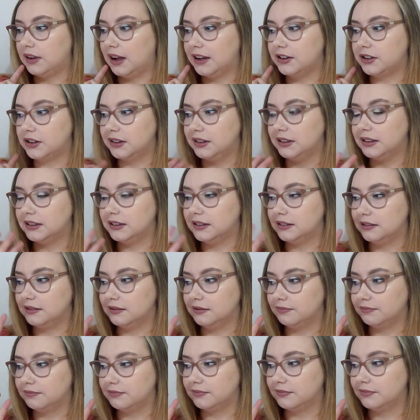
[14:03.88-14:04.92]

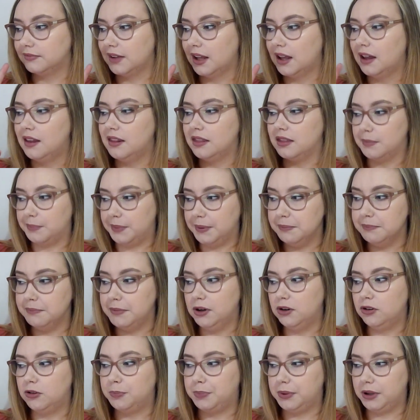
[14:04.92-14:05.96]
the
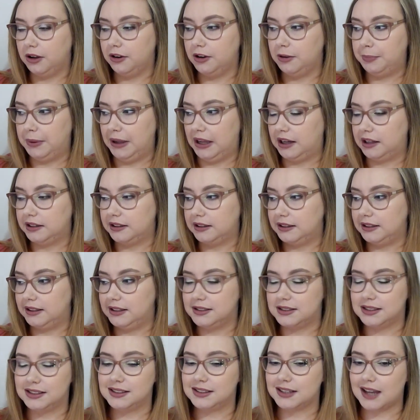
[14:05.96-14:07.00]
Milk Blur powder
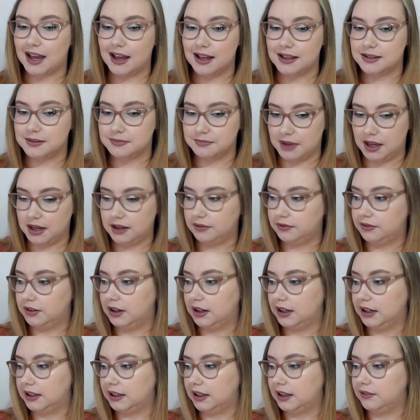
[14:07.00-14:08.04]
isn't as
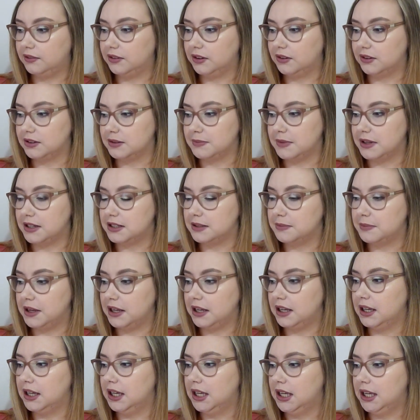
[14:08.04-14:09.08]
mattifying, even though it's meant to
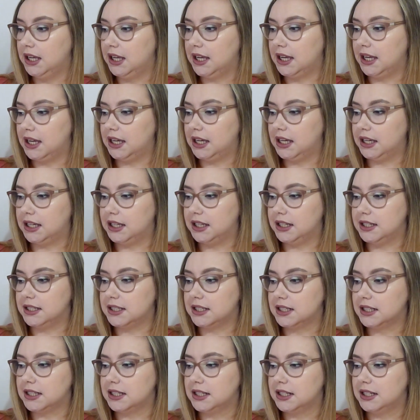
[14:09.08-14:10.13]
be. And
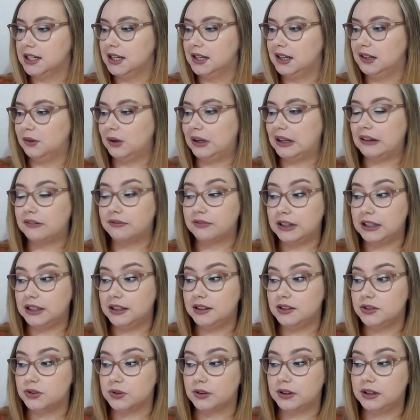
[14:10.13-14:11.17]
while I really
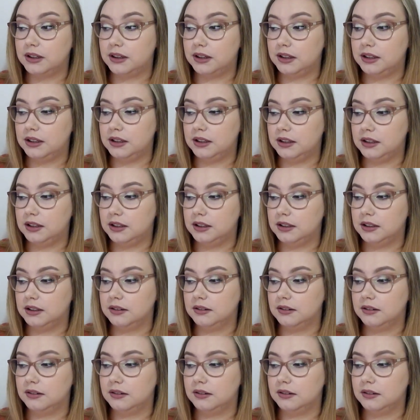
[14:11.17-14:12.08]
enjoy the